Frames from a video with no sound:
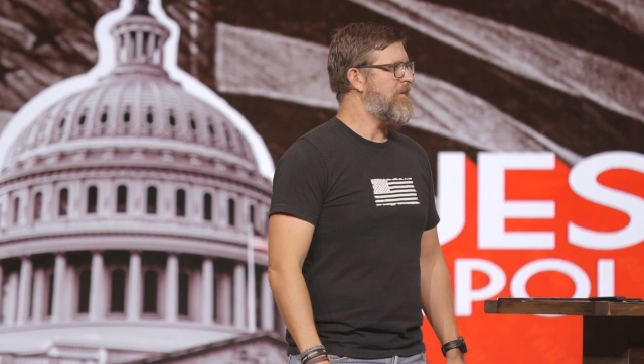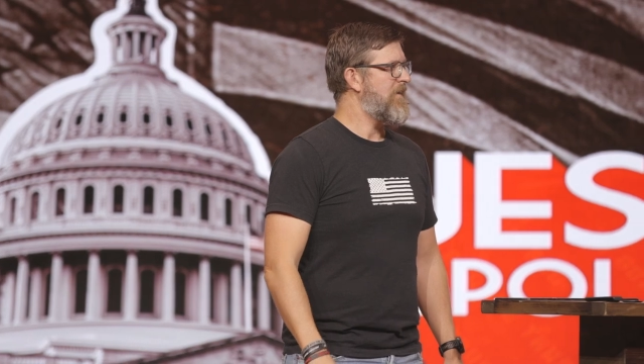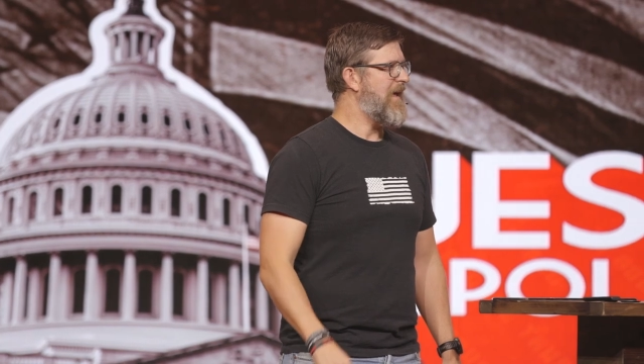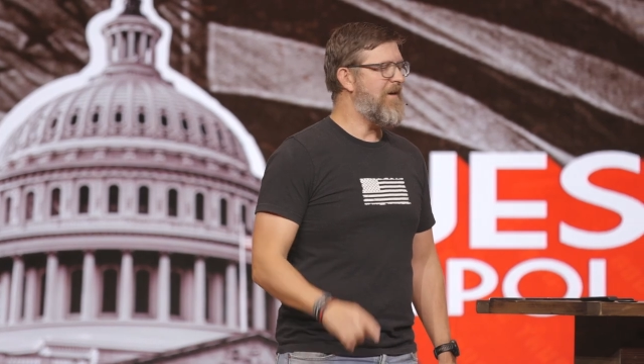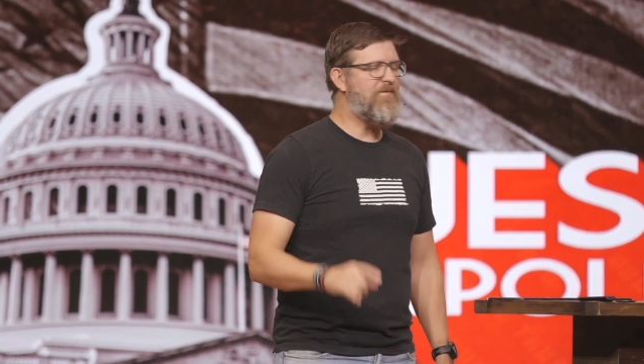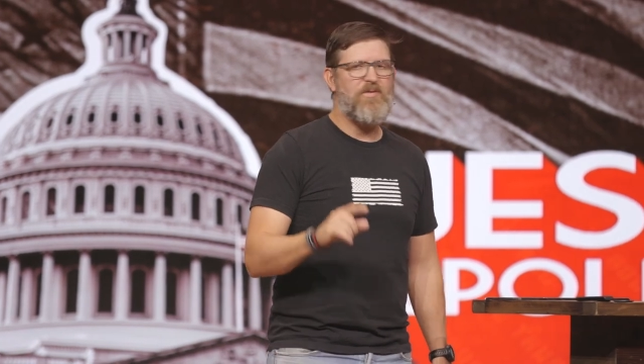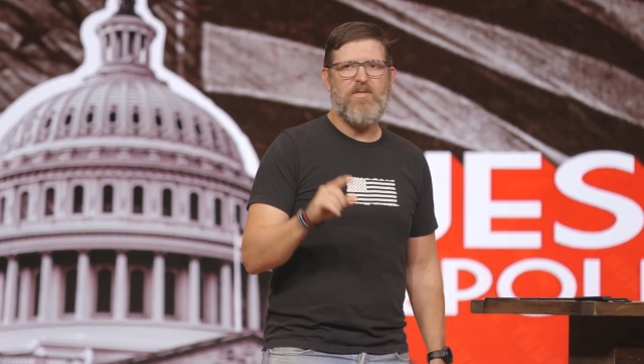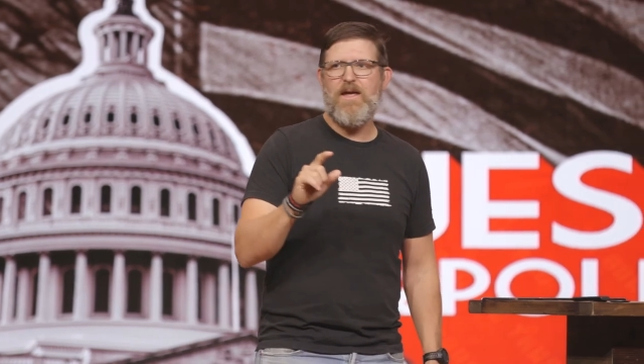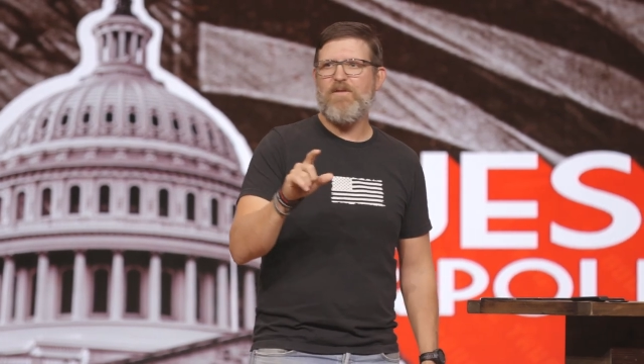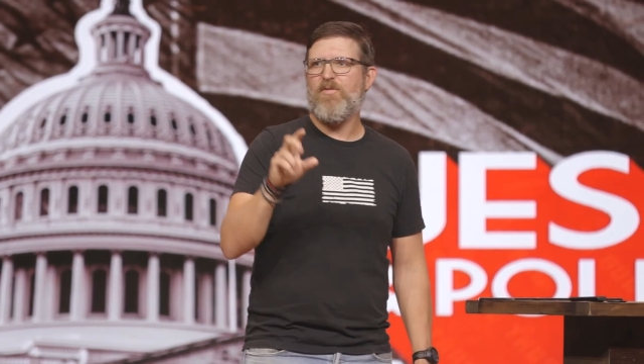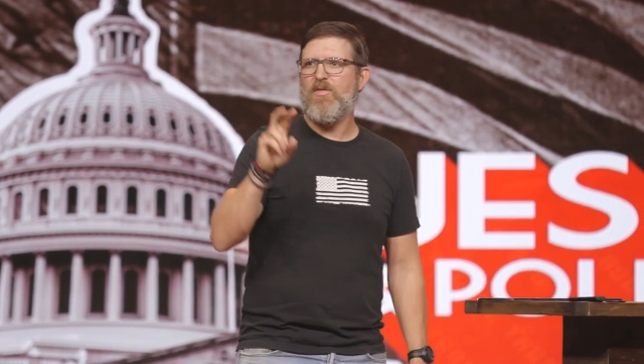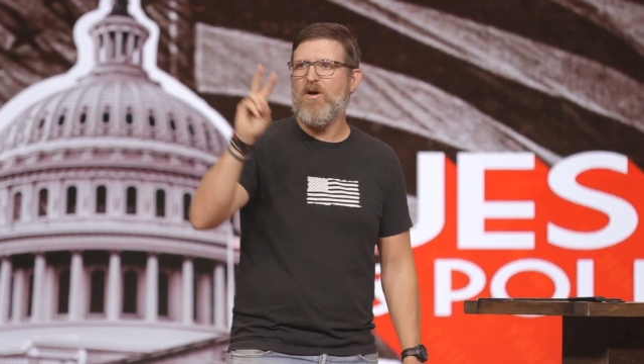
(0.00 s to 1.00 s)
If,
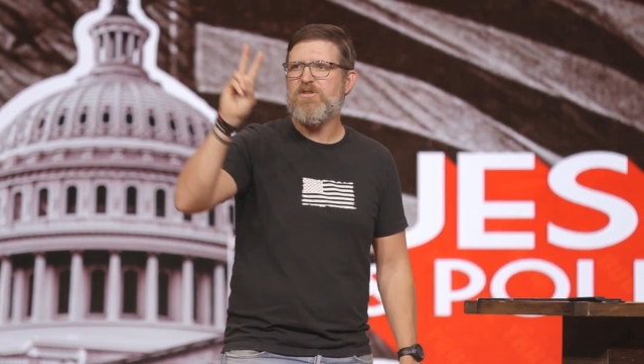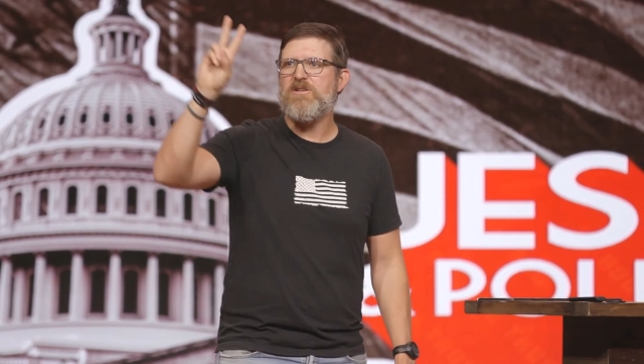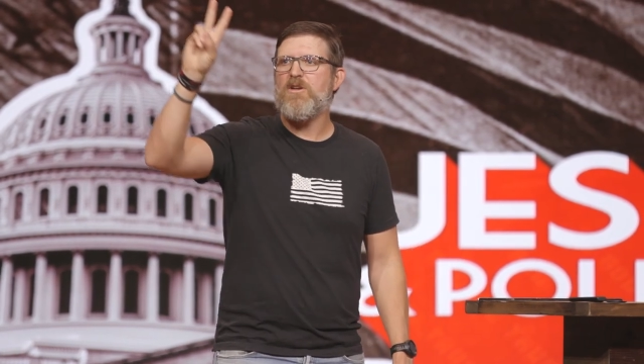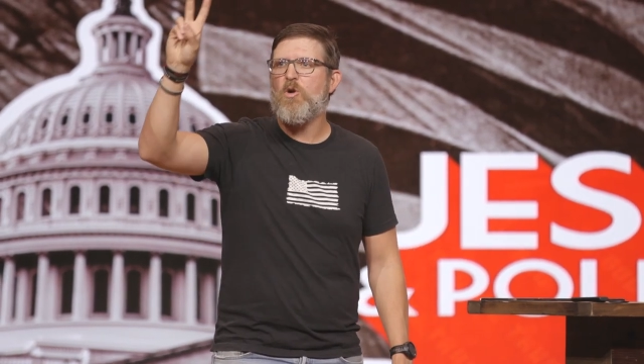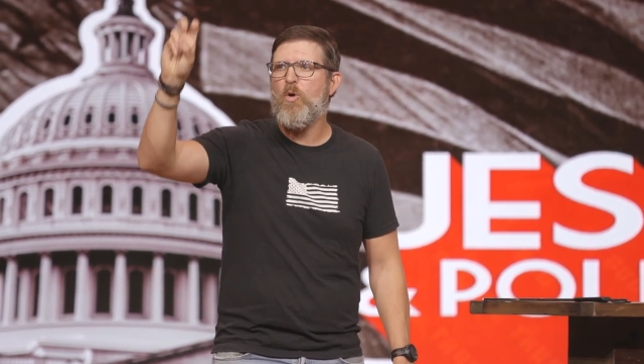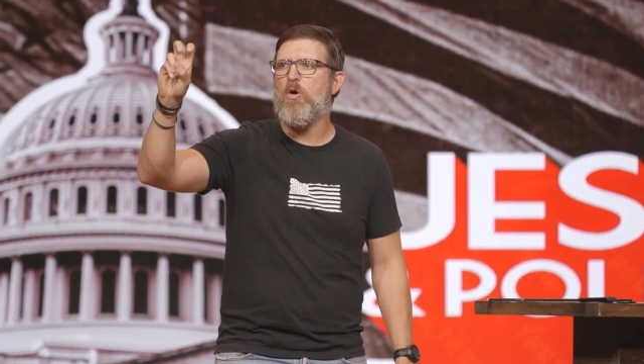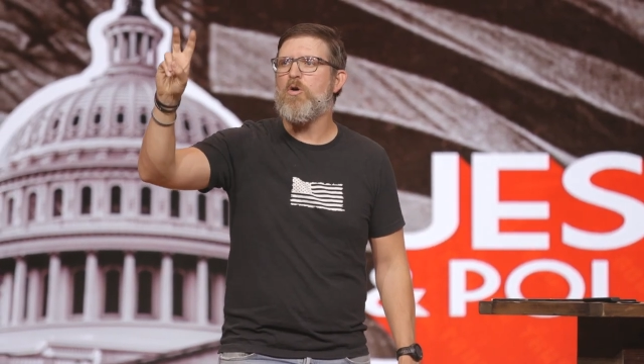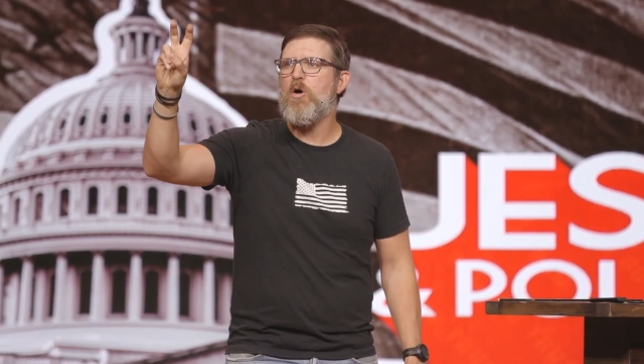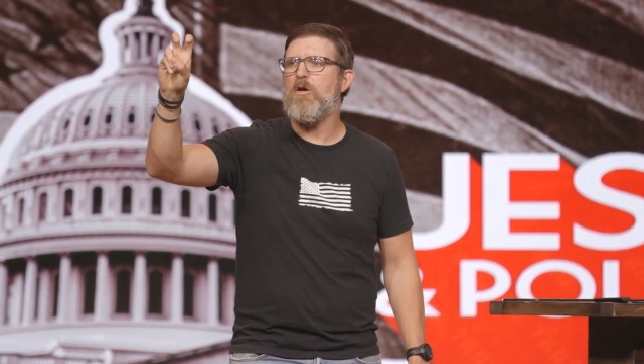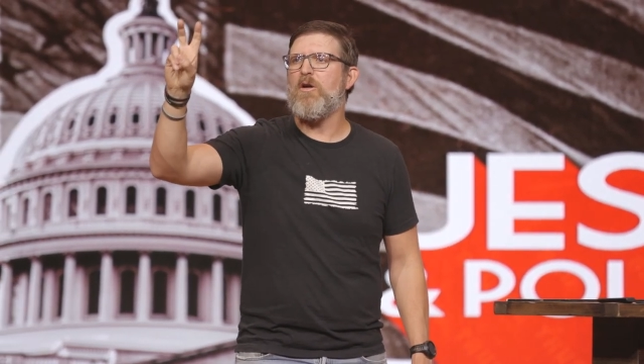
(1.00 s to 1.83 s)
if those in quote unquote